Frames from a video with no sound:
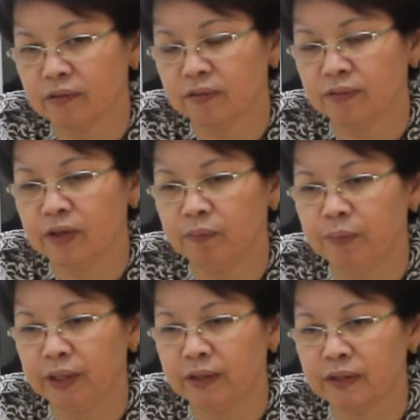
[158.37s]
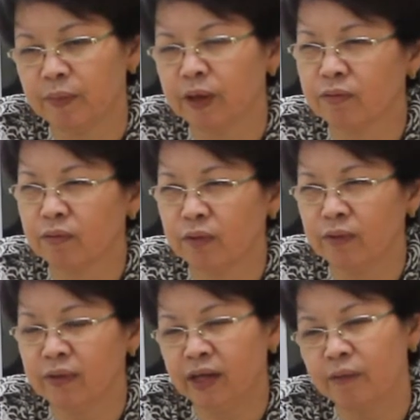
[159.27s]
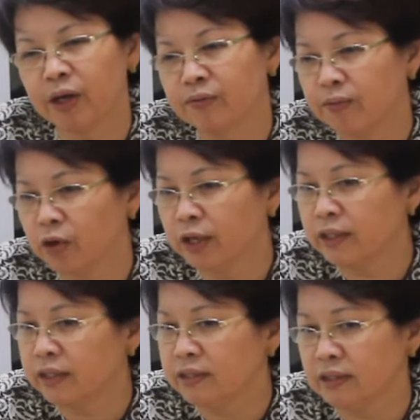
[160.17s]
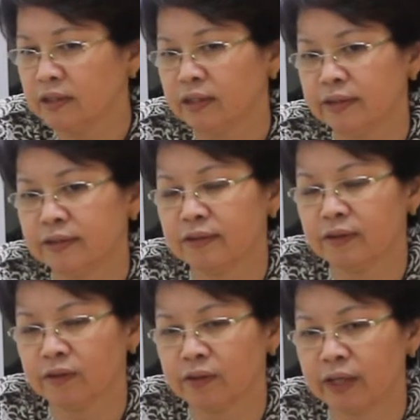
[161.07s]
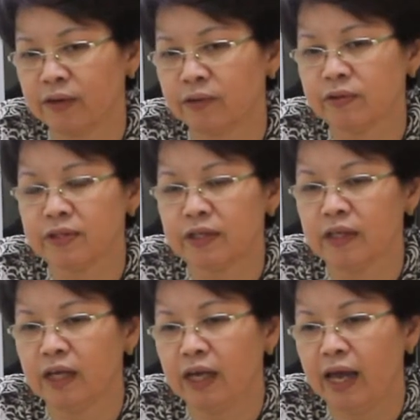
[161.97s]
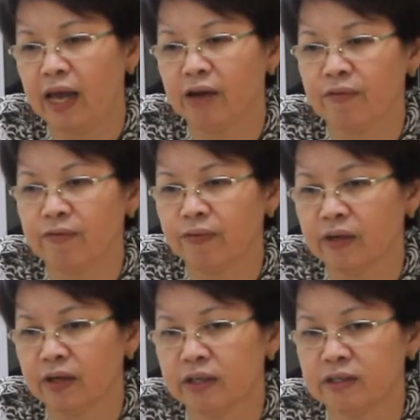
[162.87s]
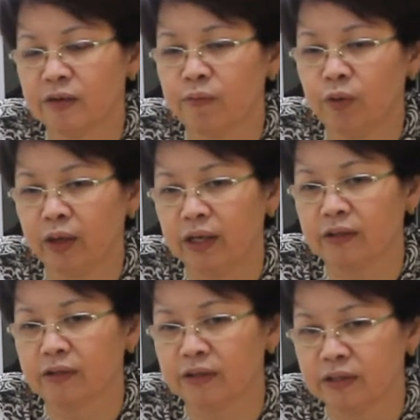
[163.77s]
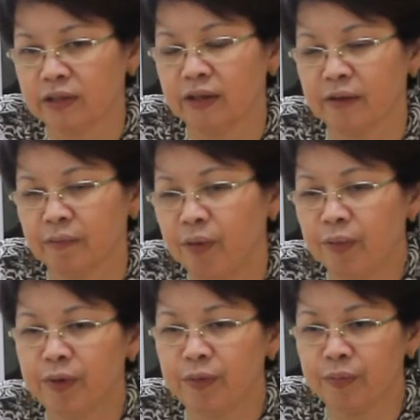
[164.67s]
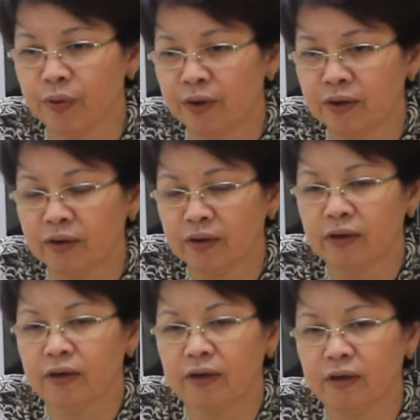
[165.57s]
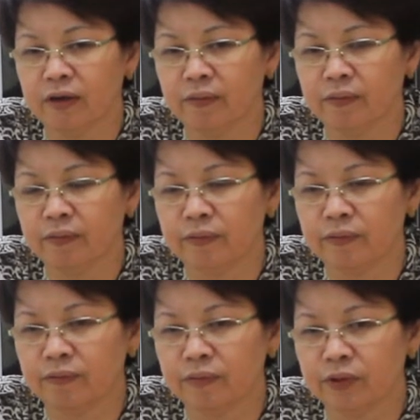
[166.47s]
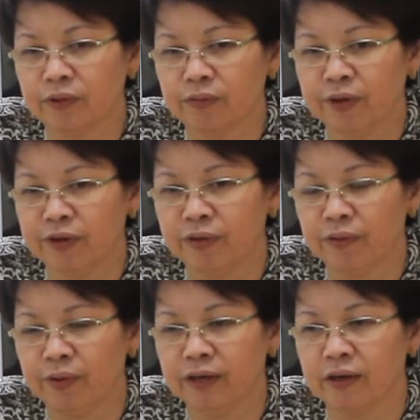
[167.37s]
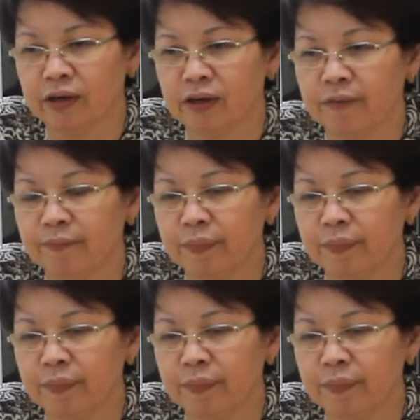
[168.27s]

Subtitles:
the Philippines. I think about 40 cities or towns have some locators in them, probably more. Sort of under the radar.